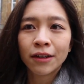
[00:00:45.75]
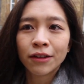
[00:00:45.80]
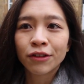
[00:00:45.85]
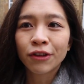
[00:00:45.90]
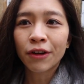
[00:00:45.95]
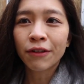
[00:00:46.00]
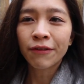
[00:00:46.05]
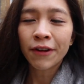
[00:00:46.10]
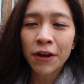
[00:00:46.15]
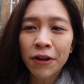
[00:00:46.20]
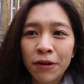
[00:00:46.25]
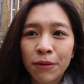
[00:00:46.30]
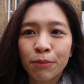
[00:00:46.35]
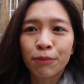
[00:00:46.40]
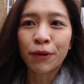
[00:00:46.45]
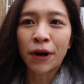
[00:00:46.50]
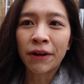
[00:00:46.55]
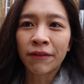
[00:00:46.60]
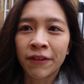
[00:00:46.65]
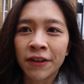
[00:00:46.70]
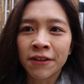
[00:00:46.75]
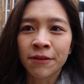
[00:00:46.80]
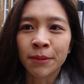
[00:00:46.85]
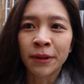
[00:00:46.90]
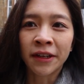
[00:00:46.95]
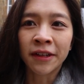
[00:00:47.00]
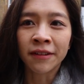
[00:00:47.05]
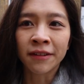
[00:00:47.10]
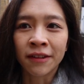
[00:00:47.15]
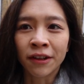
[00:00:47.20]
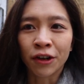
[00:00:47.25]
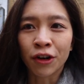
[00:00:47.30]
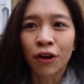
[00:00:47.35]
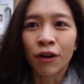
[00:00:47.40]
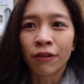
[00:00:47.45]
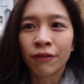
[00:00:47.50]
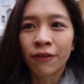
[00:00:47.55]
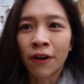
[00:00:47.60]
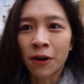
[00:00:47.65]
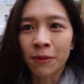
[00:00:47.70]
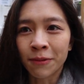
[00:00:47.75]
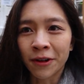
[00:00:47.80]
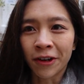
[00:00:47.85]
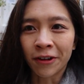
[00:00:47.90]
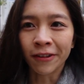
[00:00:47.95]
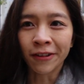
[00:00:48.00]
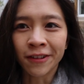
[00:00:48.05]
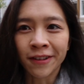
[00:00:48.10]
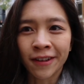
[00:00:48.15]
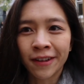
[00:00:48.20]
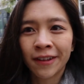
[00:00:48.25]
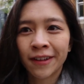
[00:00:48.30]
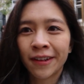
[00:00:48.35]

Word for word: So I found a breakfast place. They're called Farm Girls.